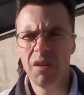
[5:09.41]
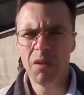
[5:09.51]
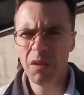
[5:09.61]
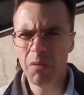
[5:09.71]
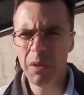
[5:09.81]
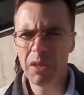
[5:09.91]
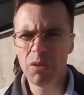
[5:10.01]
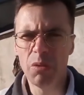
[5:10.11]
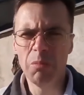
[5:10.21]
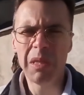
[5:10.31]
all the way
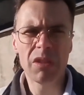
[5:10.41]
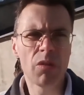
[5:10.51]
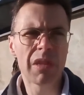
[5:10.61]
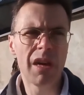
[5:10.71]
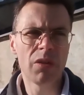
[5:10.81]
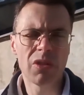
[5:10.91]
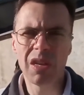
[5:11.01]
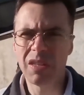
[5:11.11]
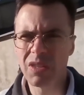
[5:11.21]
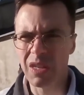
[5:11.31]
to mid
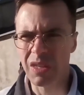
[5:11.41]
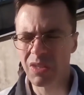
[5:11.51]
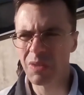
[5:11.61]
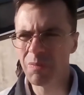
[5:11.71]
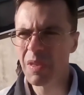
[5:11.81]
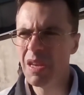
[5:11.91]
2006.